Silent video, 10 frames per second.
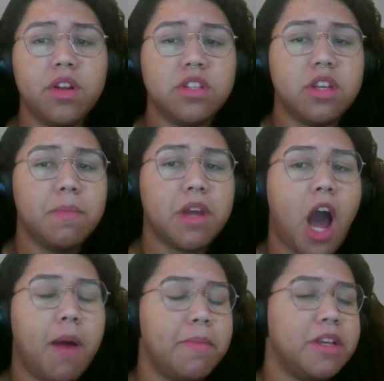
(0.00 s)
What are some
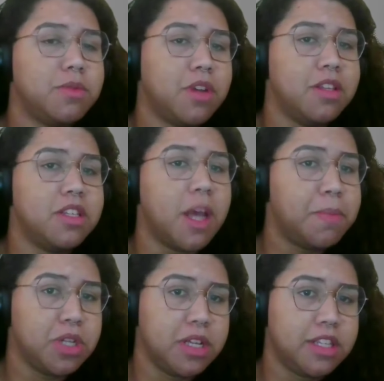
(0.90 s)
common
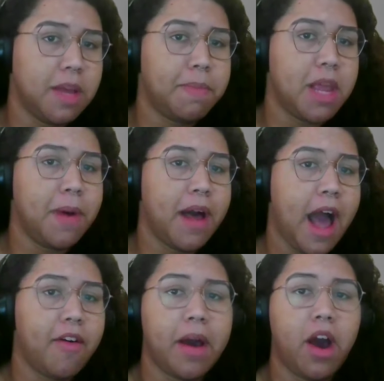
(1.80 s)
misconceptions that people
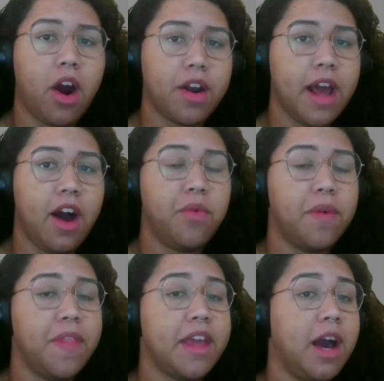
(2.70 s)
have about heart health
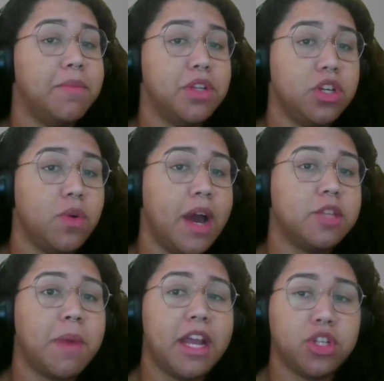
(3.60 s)
when they come to you
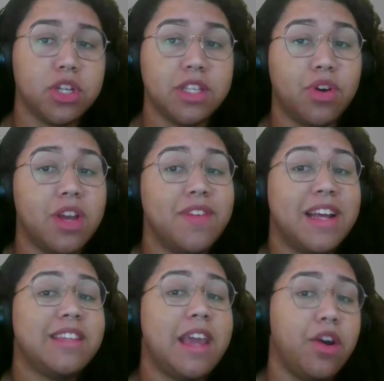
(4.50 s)
as patients or even
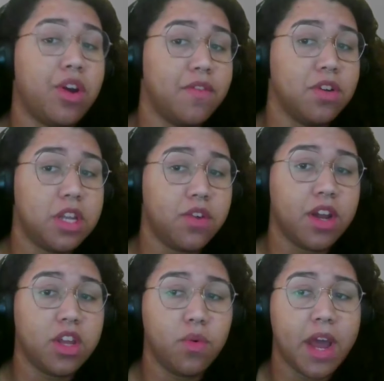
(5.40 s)
as caregivers here
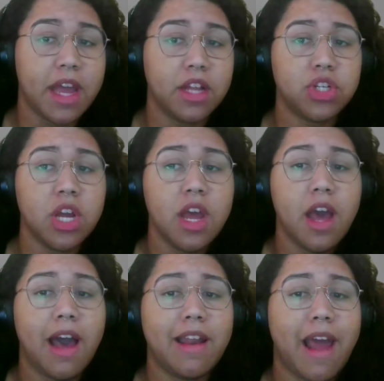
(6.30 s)
at UH?
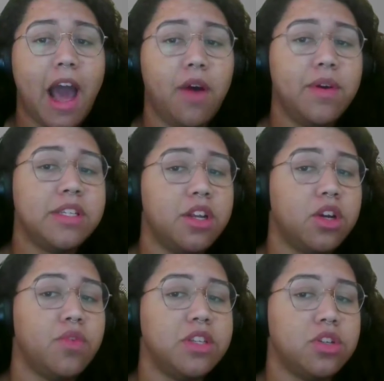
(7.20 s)
And how is
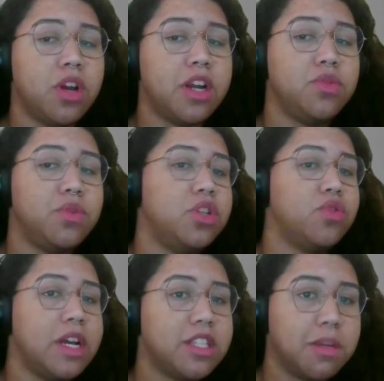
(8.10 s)
clinical research starting to
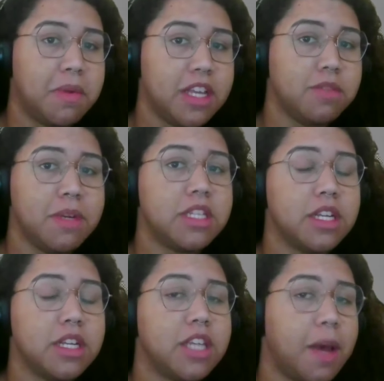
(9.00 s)
address some of these
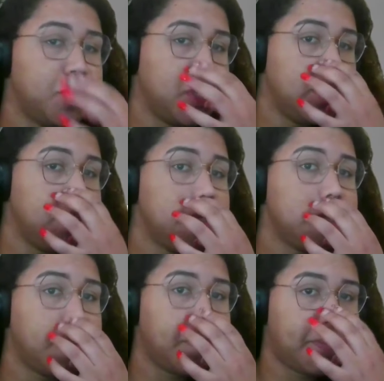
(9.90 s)

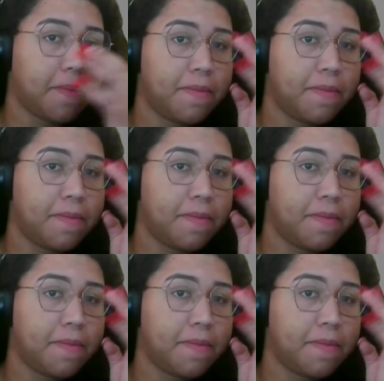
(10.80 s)
misconceptions?